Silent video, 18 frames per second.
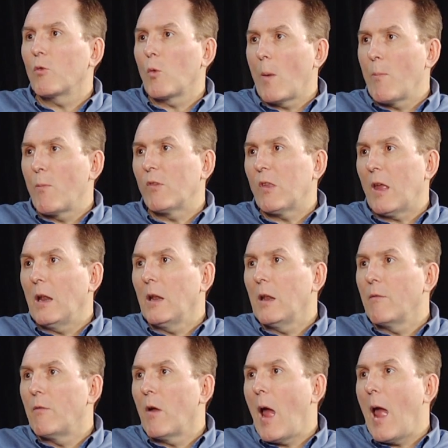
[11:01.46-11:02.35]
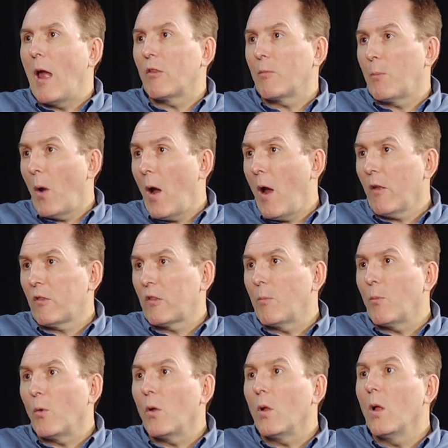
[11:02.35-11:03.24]
as representative as
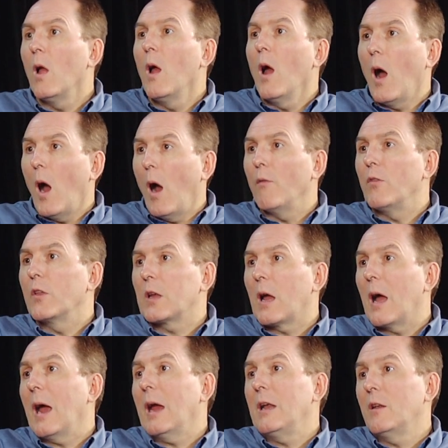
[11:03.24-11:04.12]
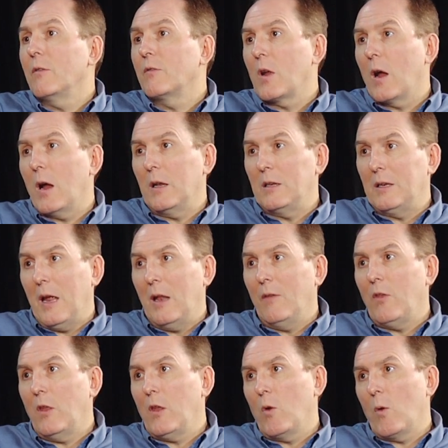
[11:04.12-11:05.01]
possible of the kind of
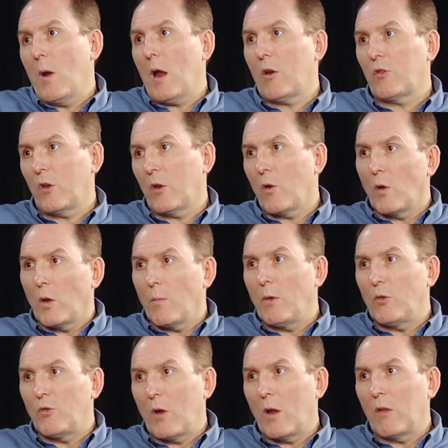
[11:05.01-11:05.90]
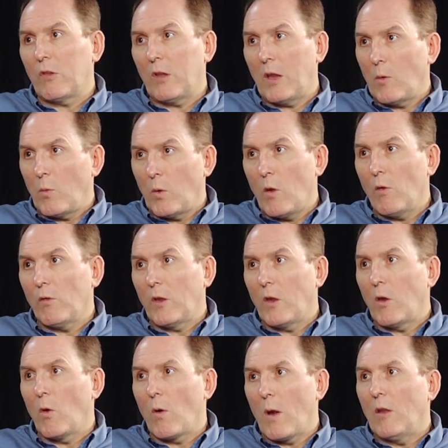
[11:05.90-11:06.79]
content that you're actually going to be translating
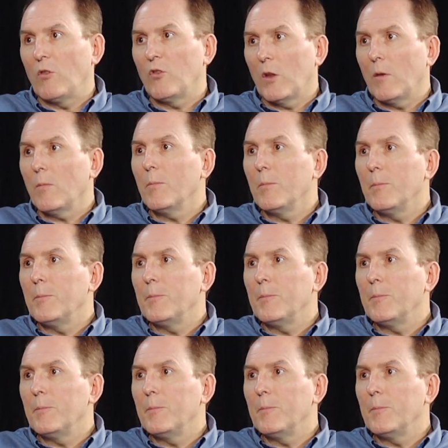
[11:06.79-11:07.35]
using your engine.